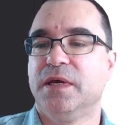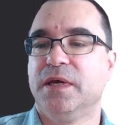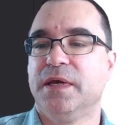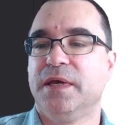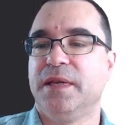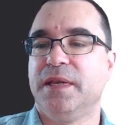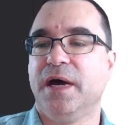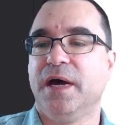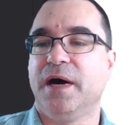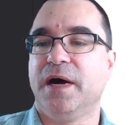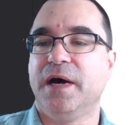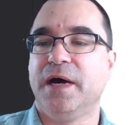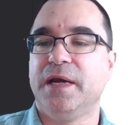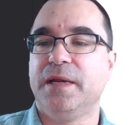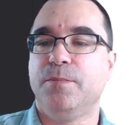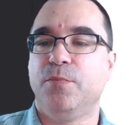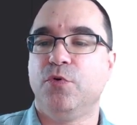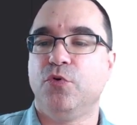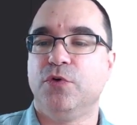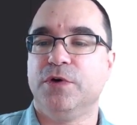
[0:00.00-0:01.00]

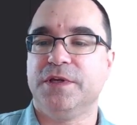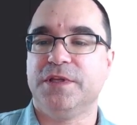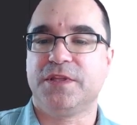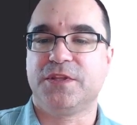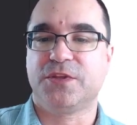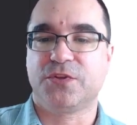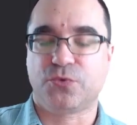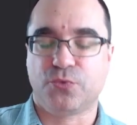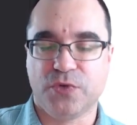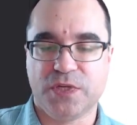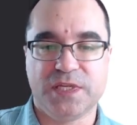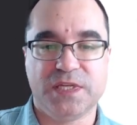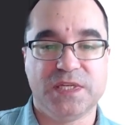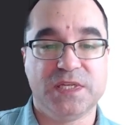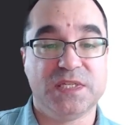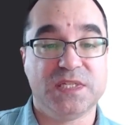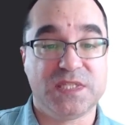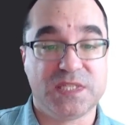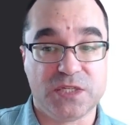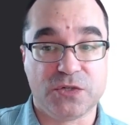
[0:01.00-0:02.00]

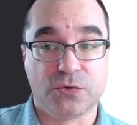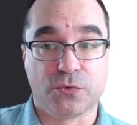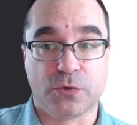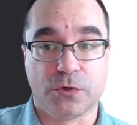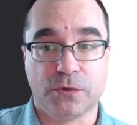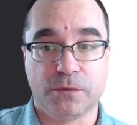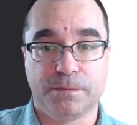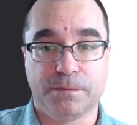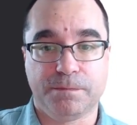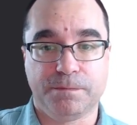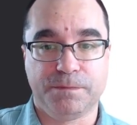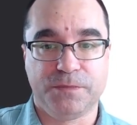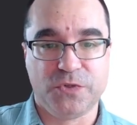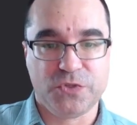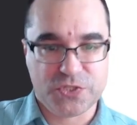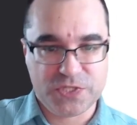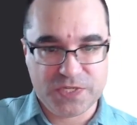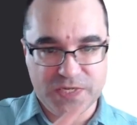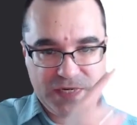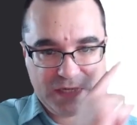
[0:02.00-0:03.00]
9.30. You
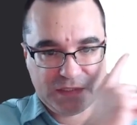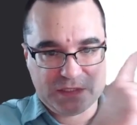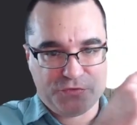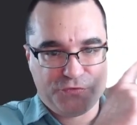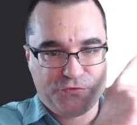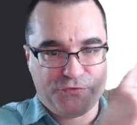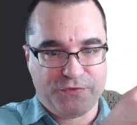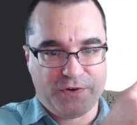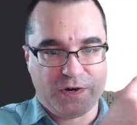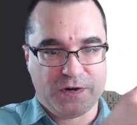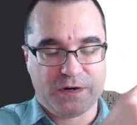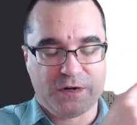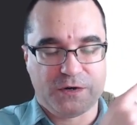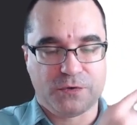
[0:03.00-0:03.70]
see it at the far